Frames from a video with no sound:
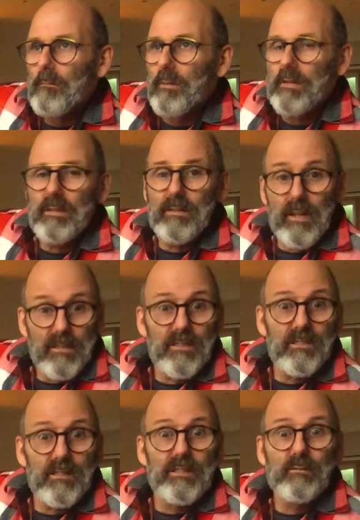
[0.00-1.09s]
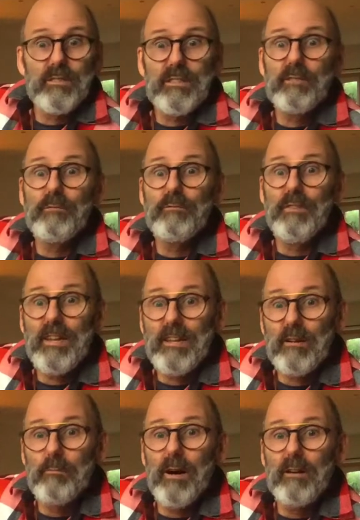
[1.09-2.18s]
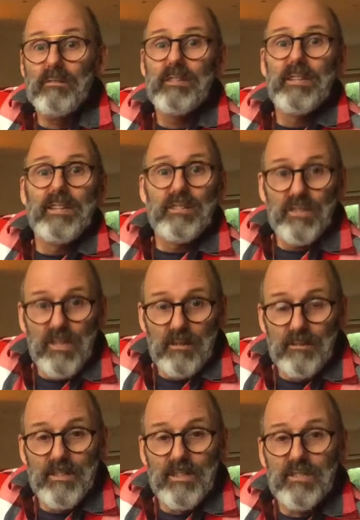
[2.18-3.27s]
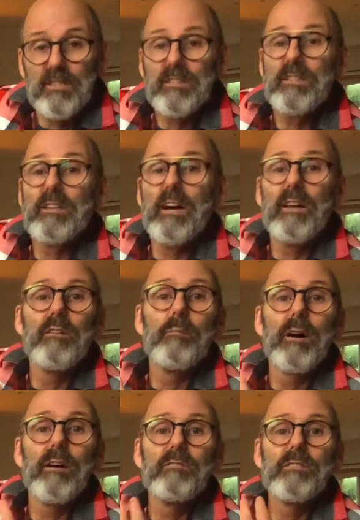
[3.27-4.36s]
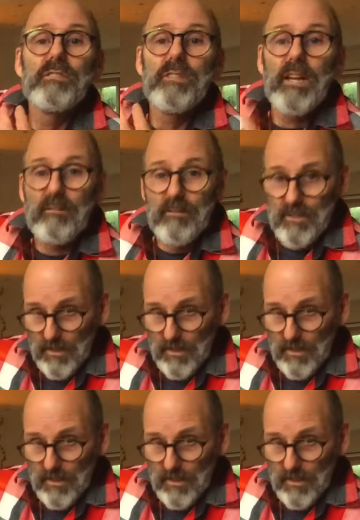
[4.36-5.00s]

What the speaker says: But that is the interesting thing about synchronicity and about sacred